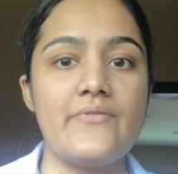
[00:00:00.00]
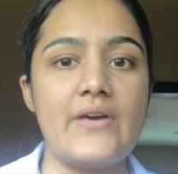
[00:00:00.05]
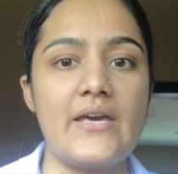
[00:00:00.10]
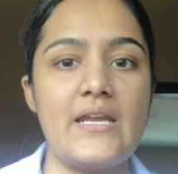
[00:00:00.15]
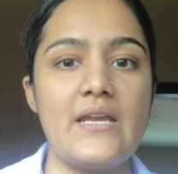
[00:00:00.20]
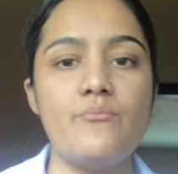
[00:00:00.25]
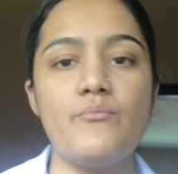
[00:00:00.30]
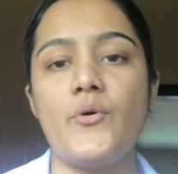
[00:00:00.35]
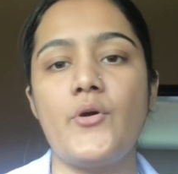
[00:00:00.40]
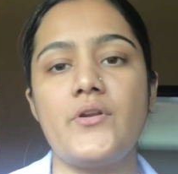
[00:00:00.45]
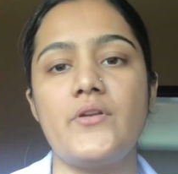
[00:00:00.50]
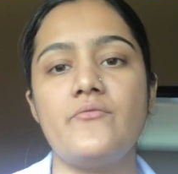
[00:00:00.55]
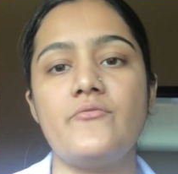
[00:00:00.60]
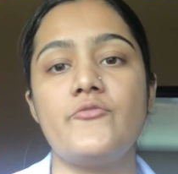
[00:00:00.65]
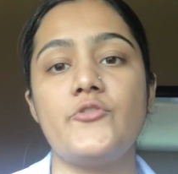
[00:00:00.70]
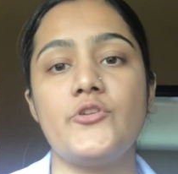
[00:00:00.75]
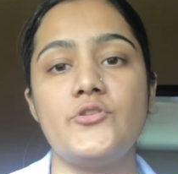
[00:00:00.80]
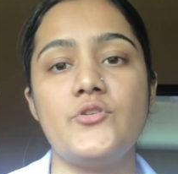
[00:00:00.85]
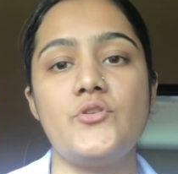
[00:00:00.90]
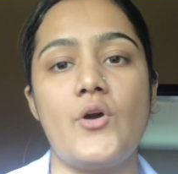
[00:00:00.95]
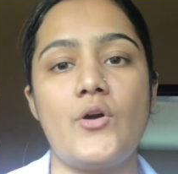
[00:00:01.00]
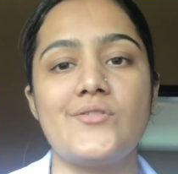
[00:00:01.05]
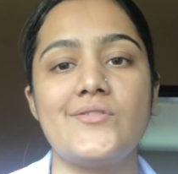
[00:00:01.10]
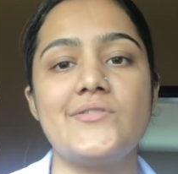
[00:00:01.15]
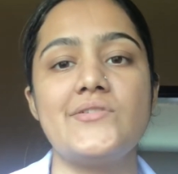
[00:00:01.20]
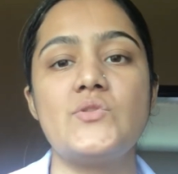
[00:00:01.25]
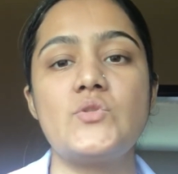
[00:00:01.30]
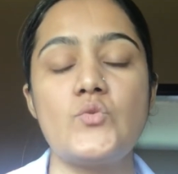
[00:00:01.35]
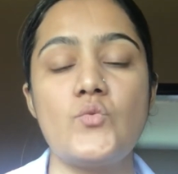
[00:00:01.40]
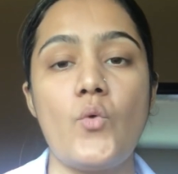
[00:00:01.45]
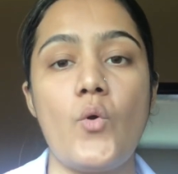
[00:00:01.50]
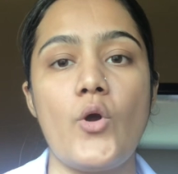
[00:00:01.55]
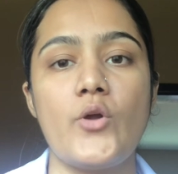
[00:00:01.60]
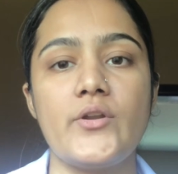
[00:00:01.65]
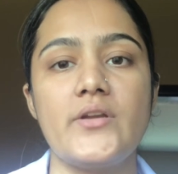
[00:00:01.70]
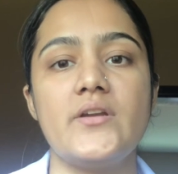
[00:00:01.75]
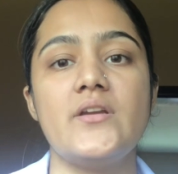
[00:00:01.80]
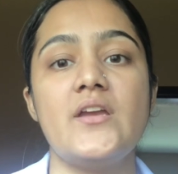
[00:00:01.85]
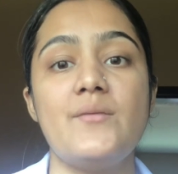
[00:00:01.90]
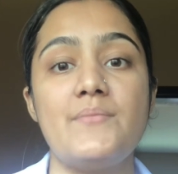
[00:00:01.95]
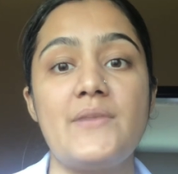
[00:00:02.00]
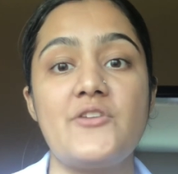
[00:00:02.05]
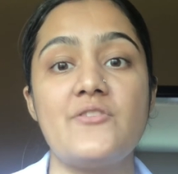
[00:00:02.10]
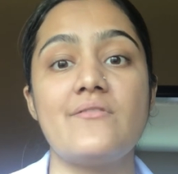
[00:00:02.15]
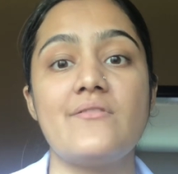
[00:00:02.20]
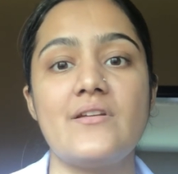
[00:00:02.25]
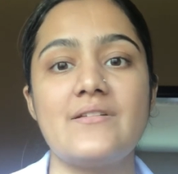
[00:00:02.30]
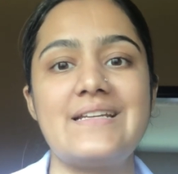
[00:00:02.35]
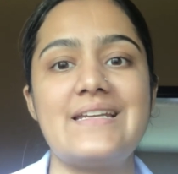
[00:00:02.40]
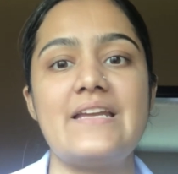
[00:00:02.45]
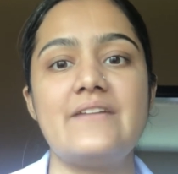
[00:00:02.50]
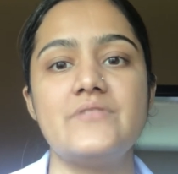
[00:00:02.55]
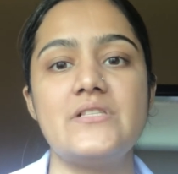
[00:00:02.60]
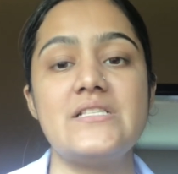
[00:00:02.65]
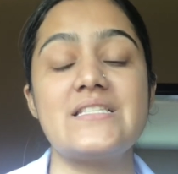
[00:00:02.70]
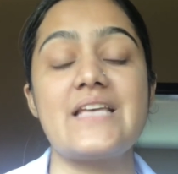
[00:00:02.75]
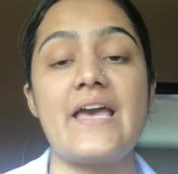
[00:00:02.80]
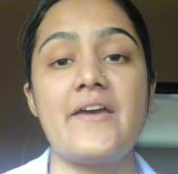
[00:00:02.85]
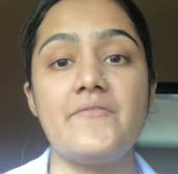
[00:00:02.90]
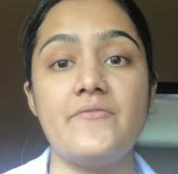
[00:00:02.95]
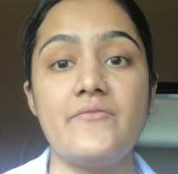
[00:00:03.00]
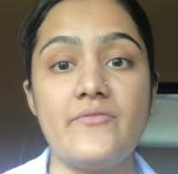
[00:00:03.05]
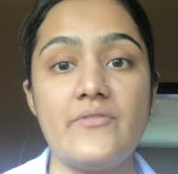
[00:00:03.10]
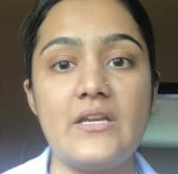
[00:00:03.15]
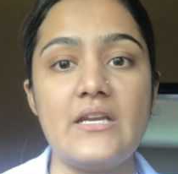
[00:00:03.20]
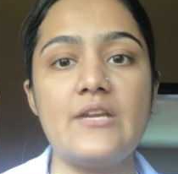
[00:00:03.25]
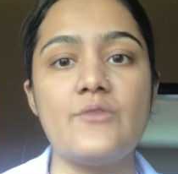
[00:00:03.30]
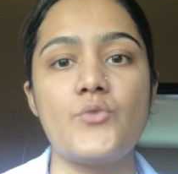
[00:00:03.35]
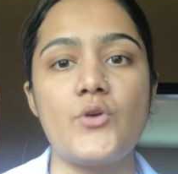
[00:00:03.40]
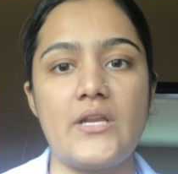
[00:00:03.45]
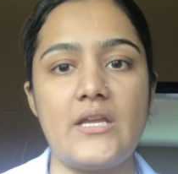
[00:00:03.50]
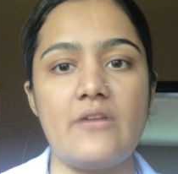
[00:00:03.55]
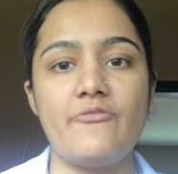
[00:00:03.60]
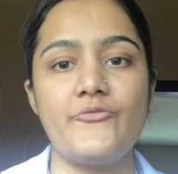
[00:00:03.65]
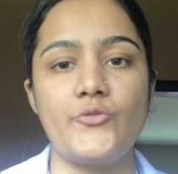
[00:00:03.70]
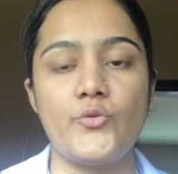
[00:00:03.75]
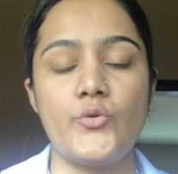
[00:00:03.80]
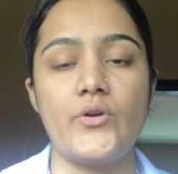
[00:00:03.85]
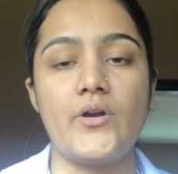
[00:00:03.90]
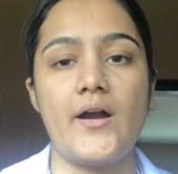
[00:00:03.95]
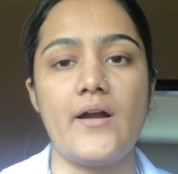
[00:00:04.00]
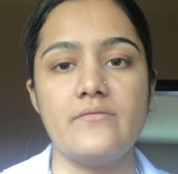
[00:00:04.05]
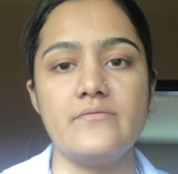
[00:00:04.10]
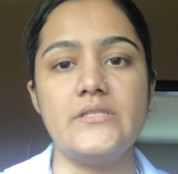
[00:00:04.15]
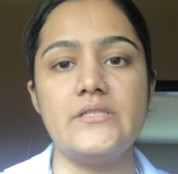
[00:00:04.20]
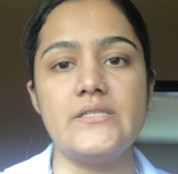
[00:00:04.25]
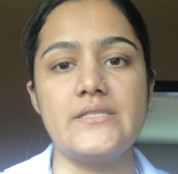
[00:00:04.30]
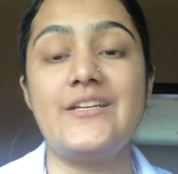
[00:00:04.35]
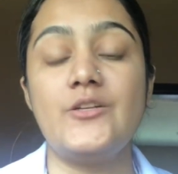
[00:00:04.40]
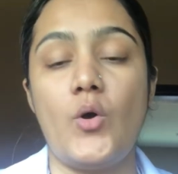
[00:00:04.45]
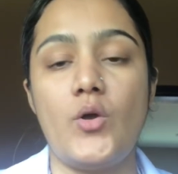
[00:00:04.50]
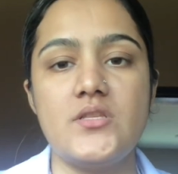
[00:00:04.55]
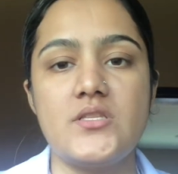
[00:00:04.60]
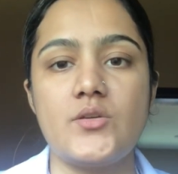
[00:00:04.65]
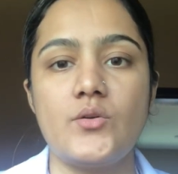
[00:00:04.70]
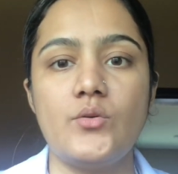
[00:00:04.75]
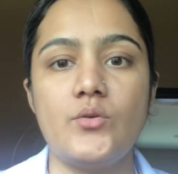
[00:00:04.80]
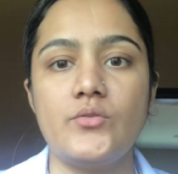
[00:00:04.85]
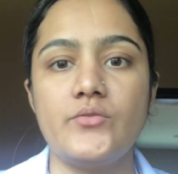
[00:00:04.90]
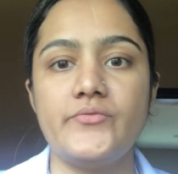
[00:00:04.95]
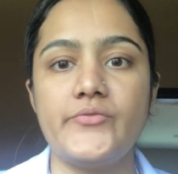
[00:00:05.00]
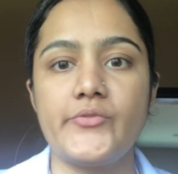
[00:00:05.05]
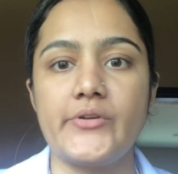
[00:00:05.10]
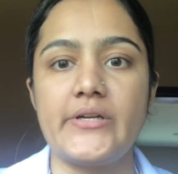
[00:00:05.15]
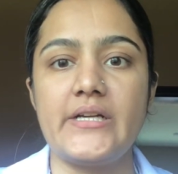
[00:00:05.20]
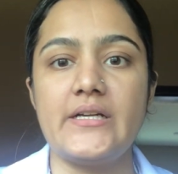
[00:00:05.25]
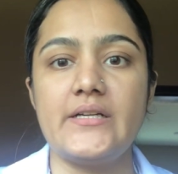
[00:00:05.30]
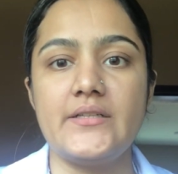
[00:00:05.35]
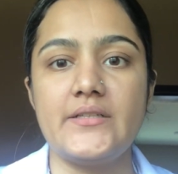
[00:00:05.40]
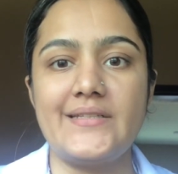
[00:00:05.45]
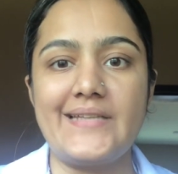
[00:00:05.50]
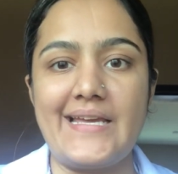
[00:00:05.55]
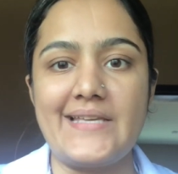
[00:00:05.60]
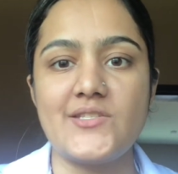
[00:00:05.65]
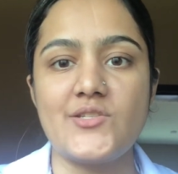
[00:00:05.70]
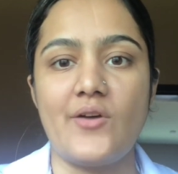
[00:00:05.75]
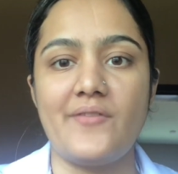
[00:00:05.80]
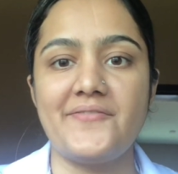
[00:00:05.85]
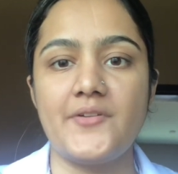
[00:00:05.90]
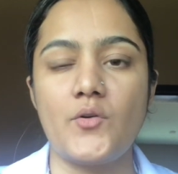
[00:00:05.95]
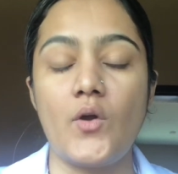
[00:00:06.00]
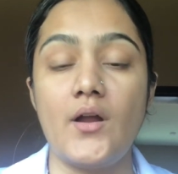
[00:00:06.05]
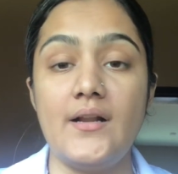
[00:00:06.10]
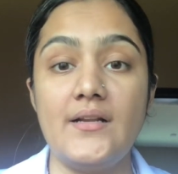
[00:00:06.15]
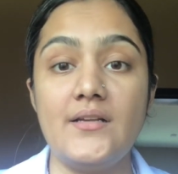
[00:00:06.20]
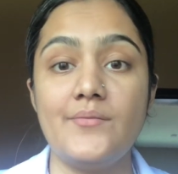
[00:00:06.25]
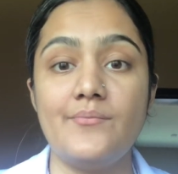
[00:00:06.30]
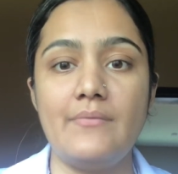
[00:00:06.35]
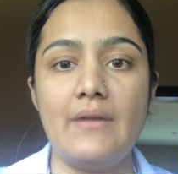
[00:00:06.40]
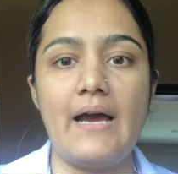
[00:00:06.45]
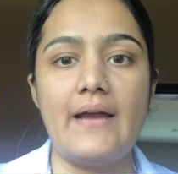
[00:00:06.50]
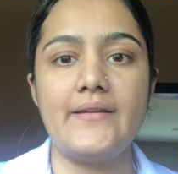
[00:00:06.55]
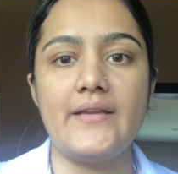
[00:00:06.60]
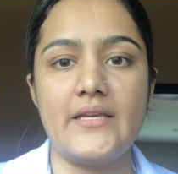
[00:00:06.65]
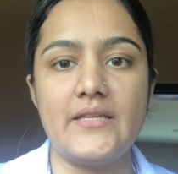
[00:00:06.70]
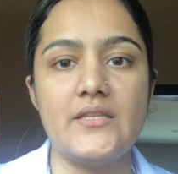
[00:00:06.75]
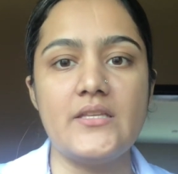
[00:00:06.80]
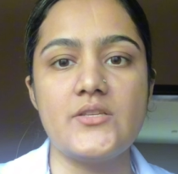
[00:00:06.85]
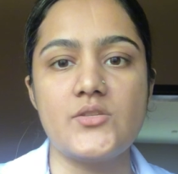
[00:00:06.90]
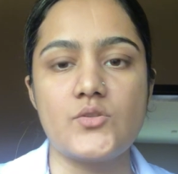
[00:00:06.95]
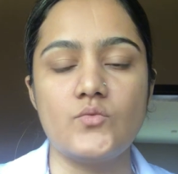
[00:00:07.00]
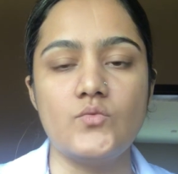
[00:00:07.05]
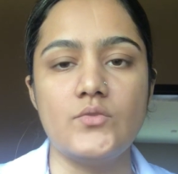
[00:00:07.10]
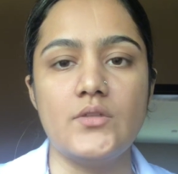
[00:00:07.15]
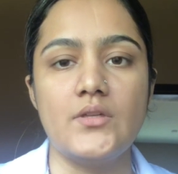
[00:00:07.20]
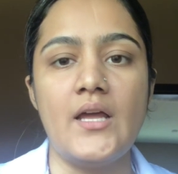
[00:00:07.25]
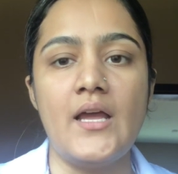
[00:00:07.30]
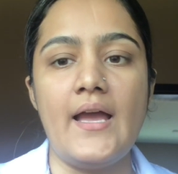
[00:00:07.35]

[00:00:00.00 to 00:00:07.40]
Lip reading: very important for the doctors to order hematocrit levels every 24 hours. You can also go for a test of occult blood in the stool.